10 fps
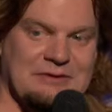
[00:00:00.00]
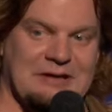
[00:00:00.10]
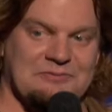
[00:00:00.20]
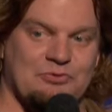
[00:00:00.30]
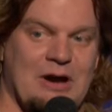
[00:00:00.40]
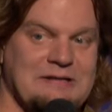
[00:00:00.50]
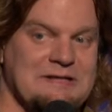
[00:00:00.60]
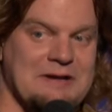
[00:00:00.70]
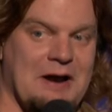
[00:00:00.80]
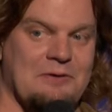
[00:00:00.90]
like write
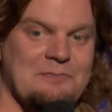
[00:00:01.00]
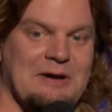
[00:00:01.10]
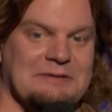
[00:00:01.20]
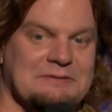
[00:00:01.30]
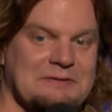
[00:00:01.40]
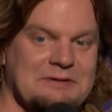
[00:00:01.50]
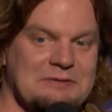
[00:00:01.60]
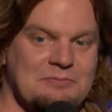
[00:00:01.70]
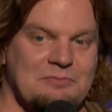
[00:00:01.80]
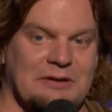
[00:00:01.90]
it down but
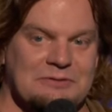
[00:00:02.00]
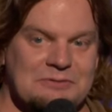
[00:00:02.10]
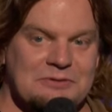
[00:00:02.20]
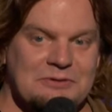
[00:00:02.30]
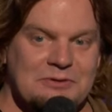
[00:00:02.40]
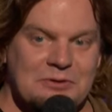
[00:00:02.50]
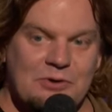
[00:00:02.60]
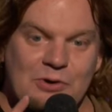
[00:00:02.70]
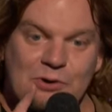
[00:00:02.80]
but uh,